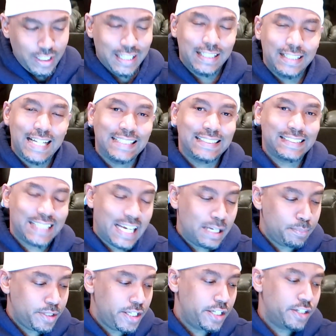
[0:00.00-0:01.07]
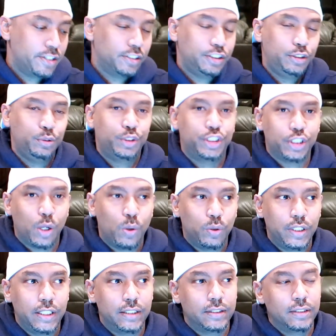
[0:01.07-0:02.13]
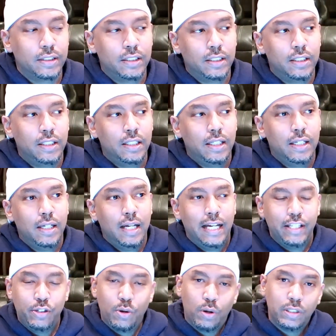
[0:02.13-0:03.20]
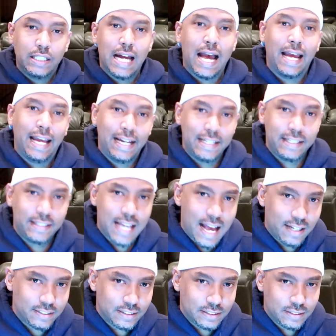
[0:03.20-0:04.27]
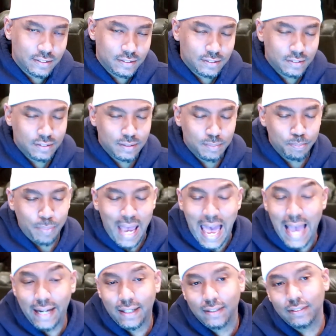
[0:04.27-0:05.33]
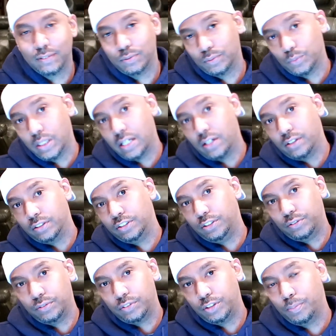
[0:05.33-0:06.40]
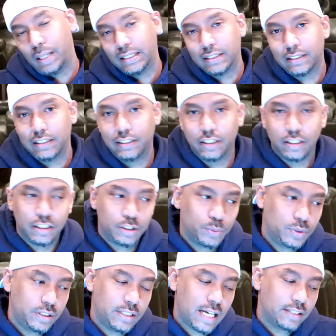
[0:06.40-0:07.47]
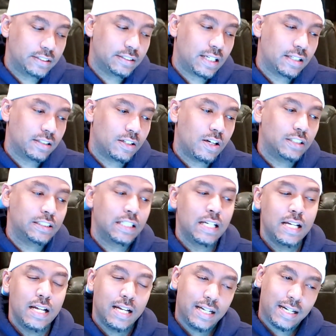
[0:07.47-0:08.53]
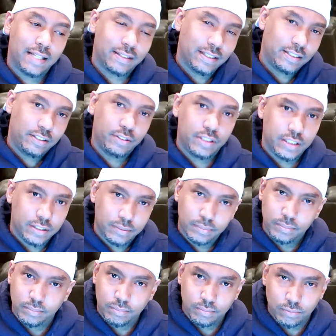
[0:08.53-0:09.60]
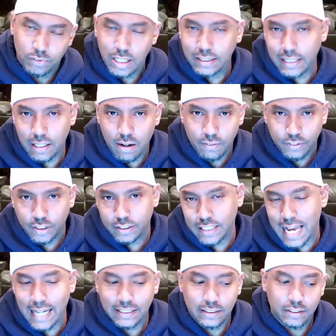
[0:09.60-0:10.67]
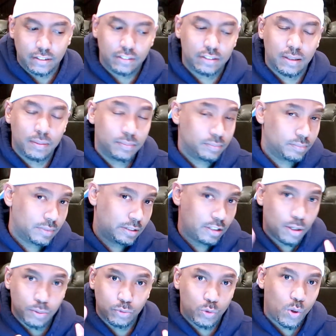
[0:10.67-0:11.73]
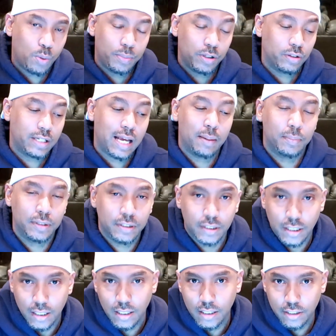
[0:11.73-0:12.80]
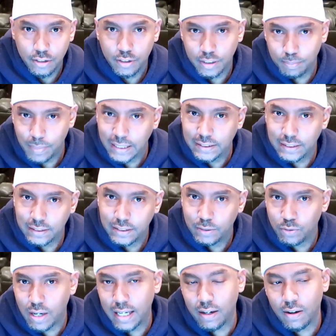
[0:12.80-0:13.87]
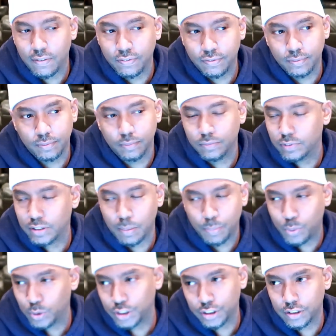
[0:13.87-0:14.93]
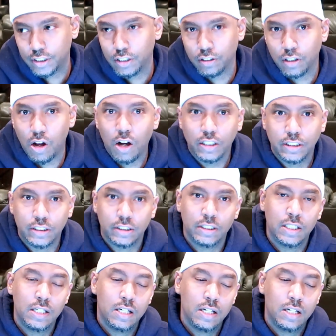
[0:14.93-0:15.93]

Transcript: and in that same year you sold it and you only got 80,000 back. Well, you basically took a $20,000 loss, and I think you can write that off in your taxes or something. And don't quote me on that, but you can basically write off some portion of your loss